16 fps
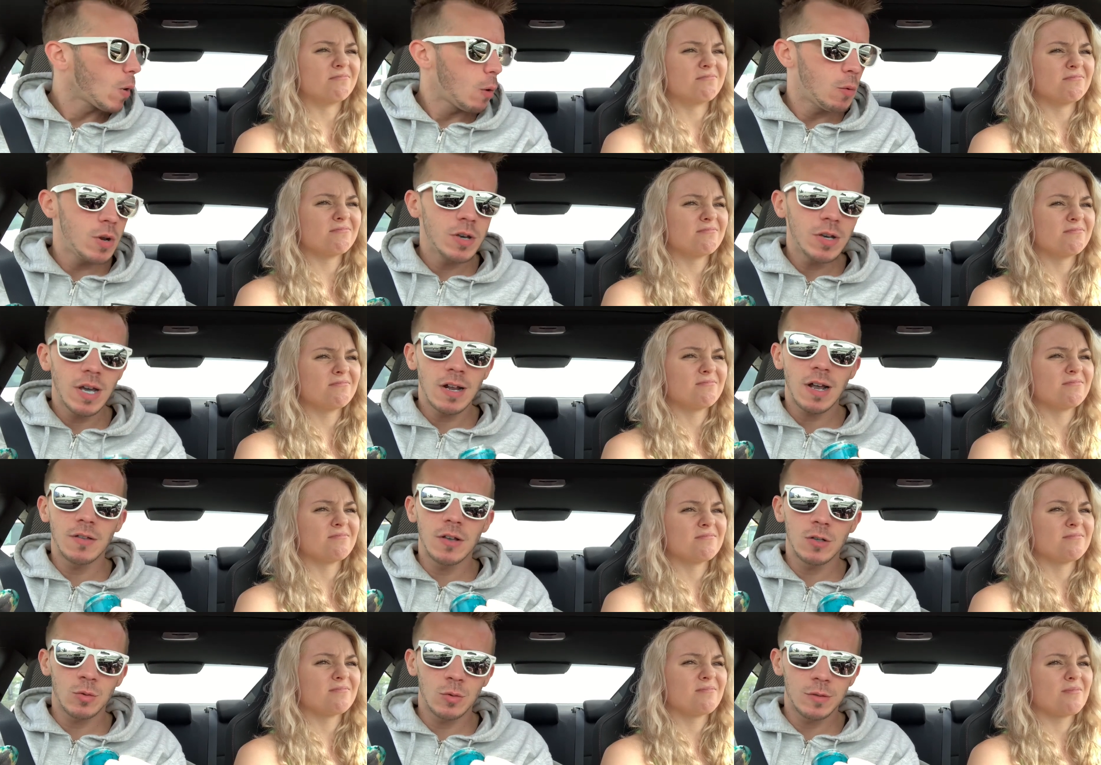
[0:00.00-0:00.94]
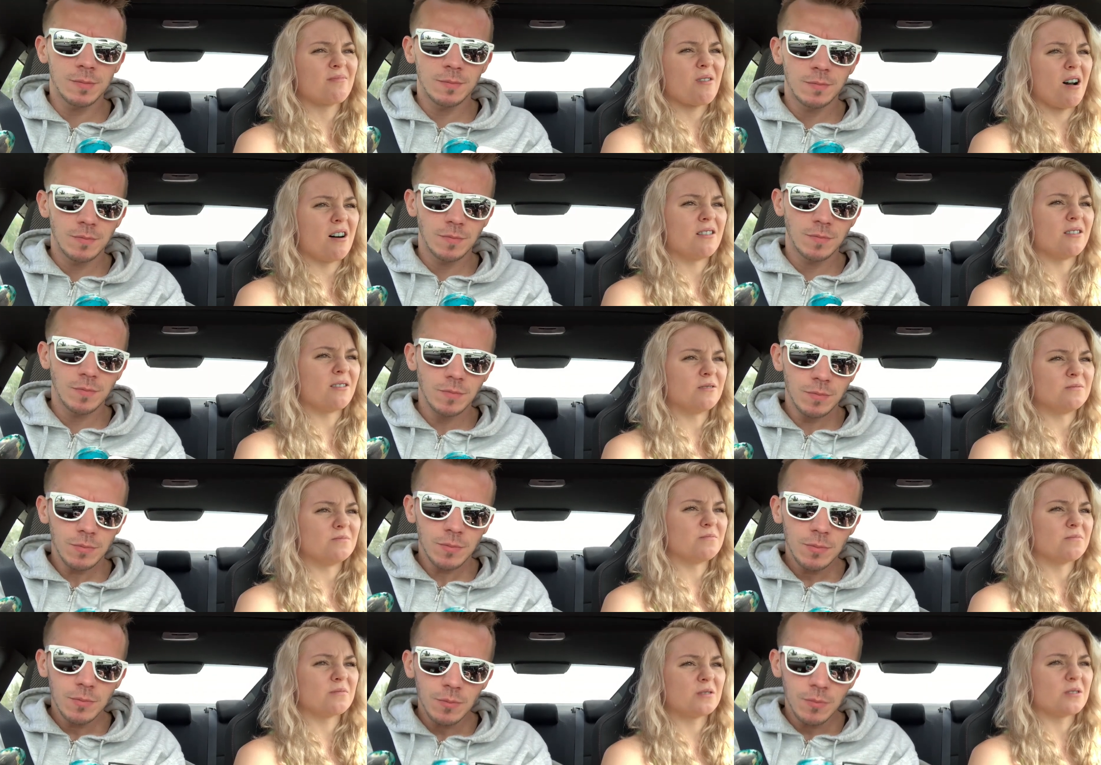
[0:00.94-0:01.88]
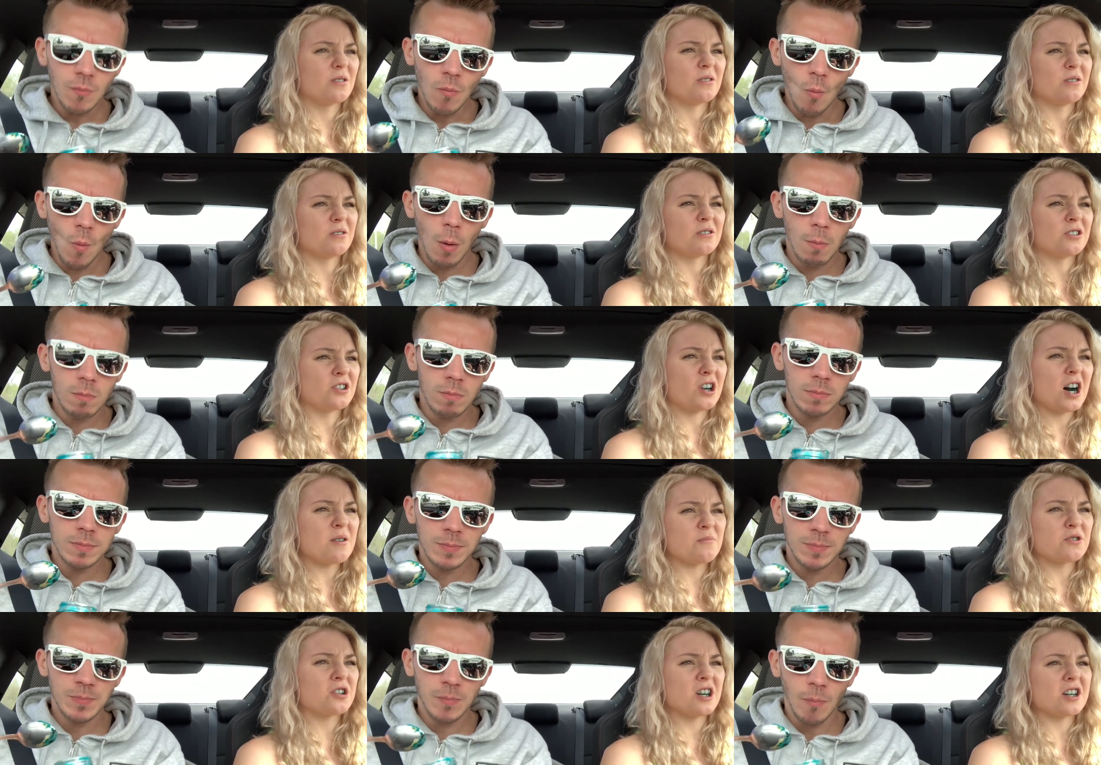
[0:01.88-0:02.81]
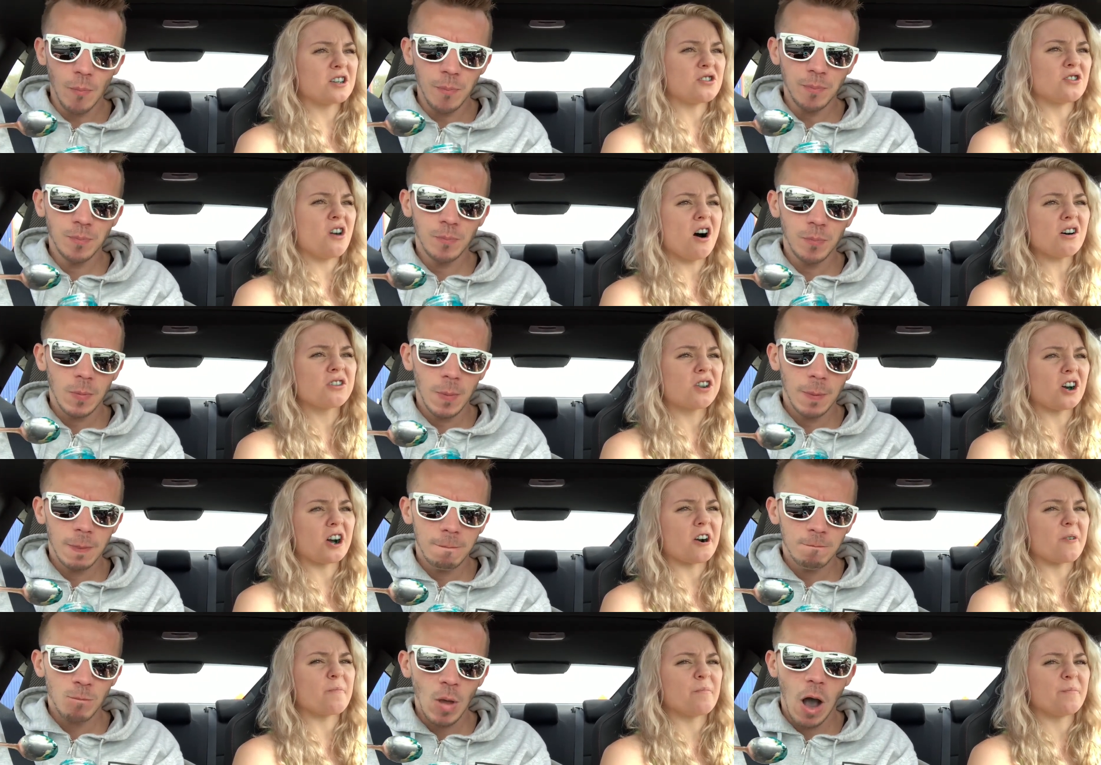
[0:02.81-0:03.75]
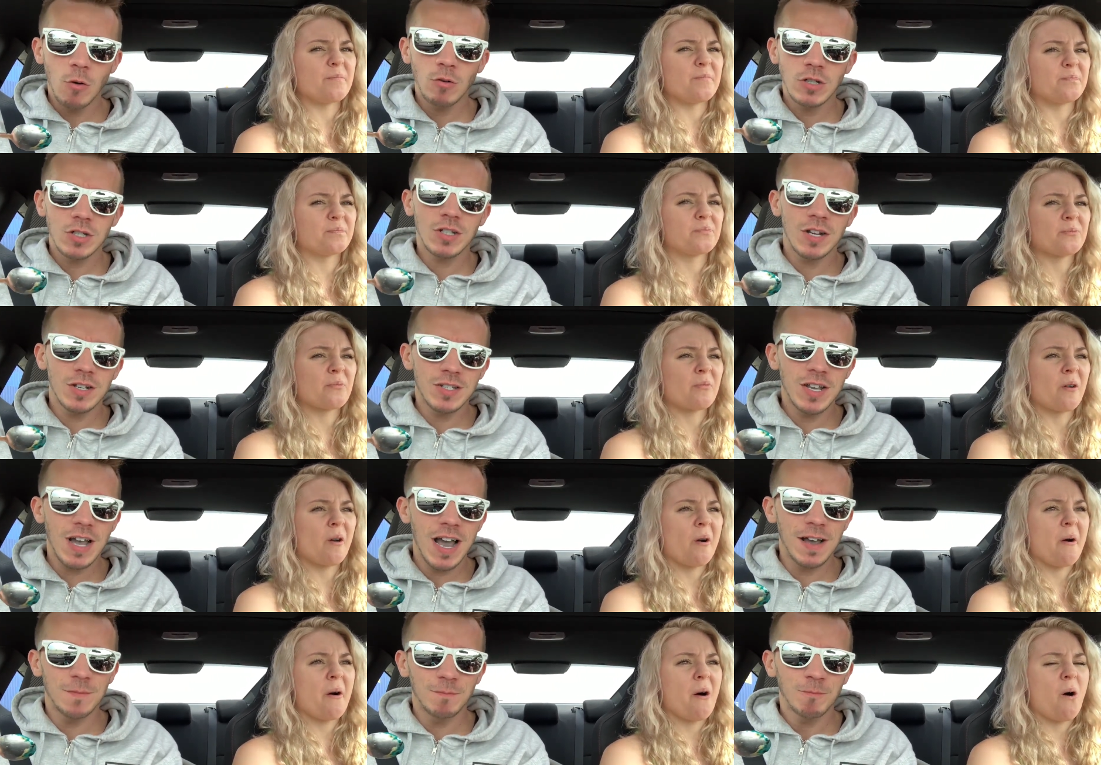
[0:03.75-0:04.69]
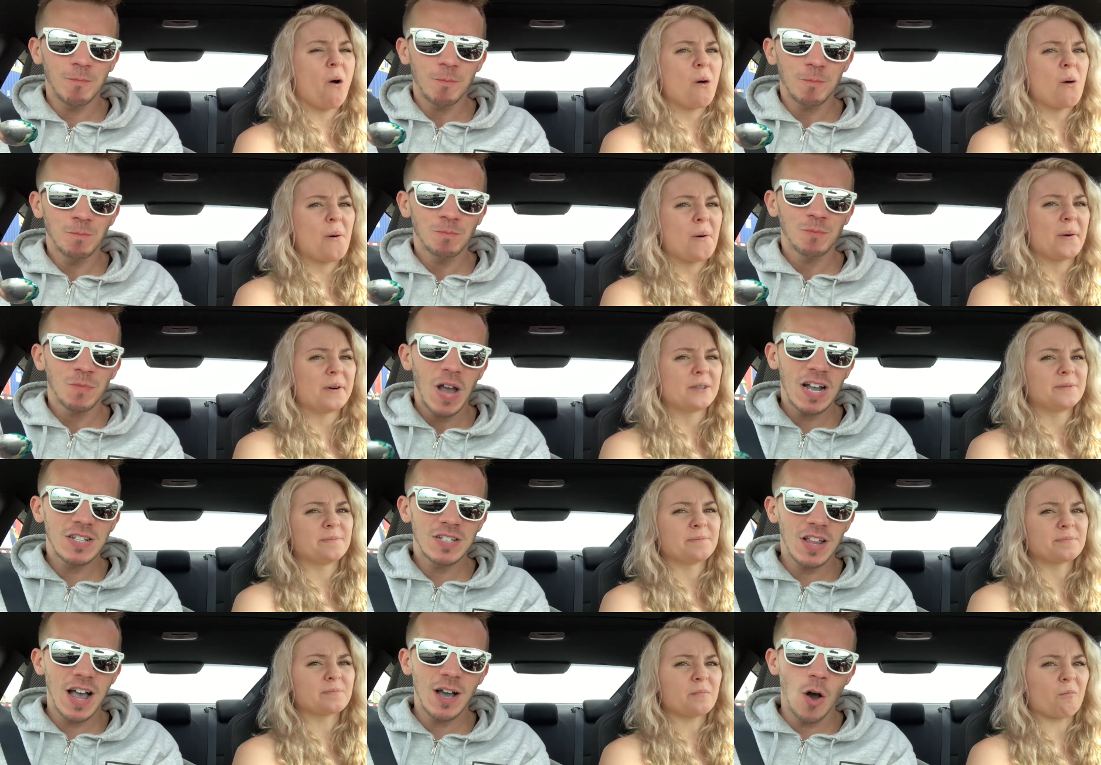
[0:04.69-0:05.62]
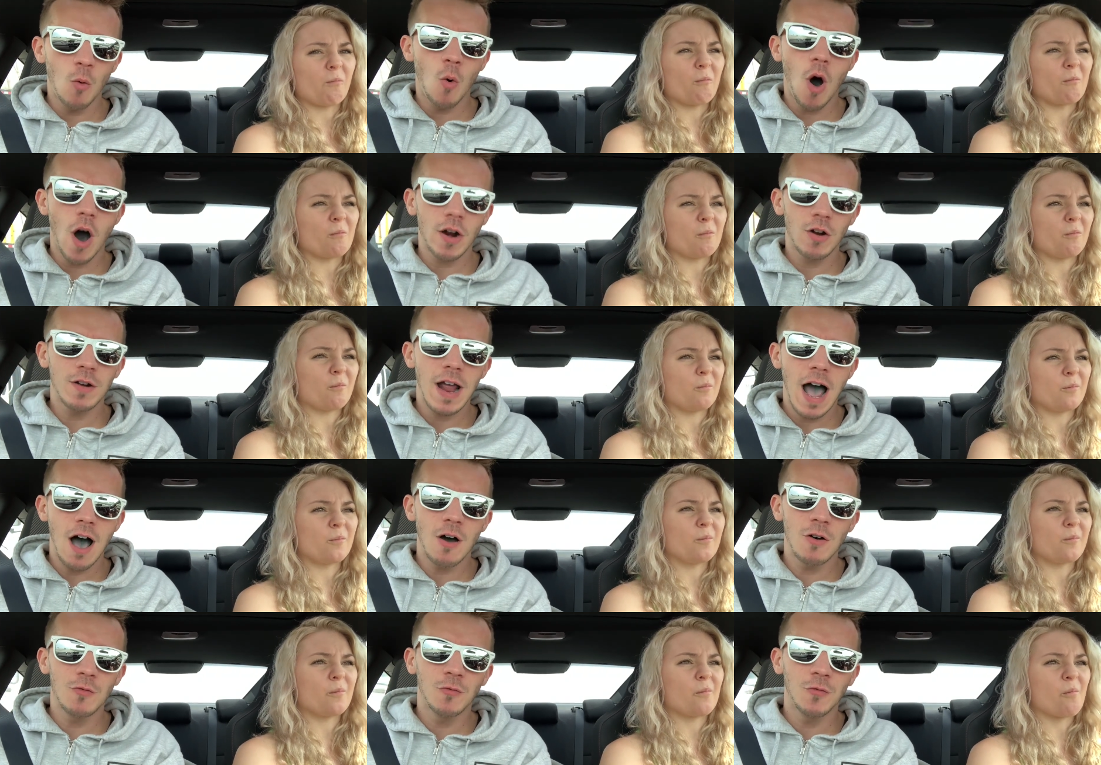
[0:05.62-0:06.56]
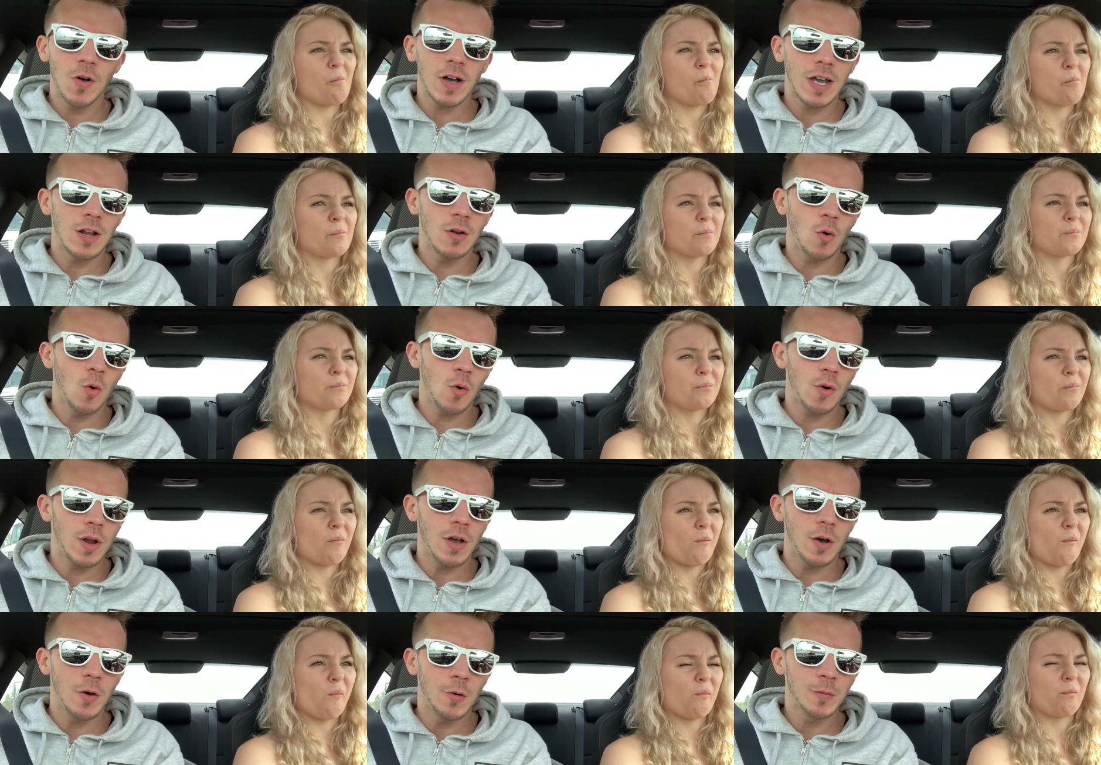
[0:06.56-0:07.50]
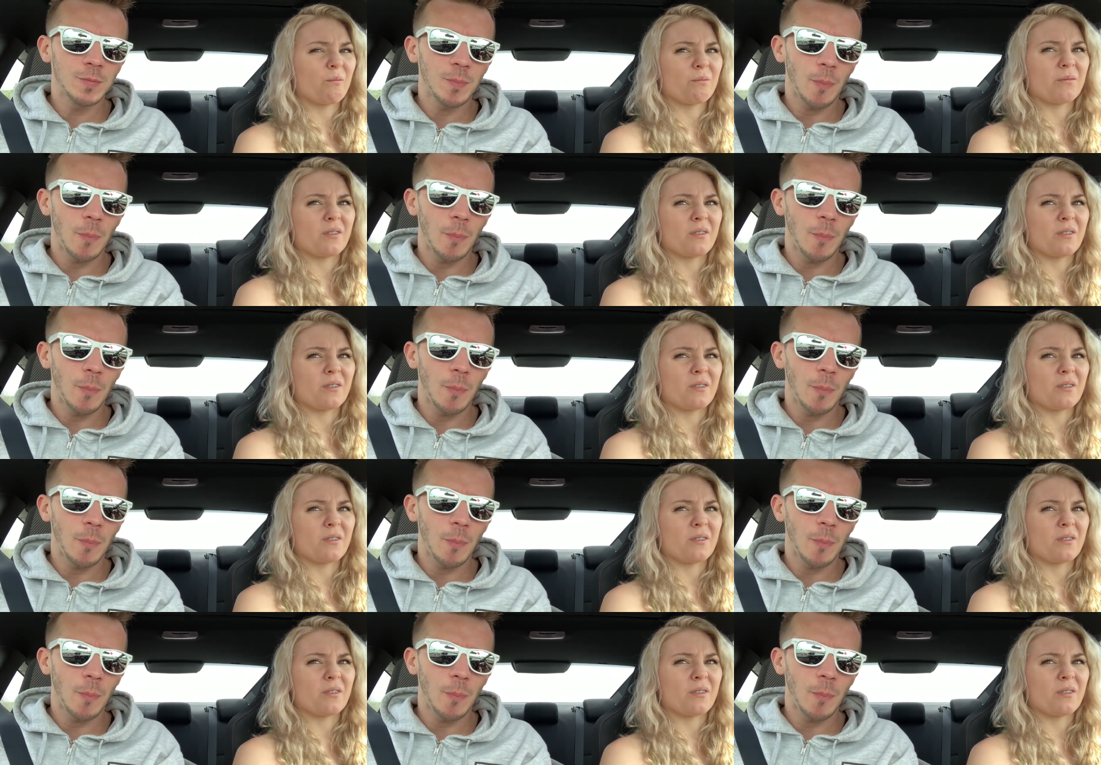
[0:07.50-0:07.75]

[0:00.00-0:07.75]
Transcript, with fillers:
Speaker 1: What do you get on this one?
Speaker 2: Same shit, nothing.
Speaker 1: I was just gonna say, it's like a watered down fucking Oreo.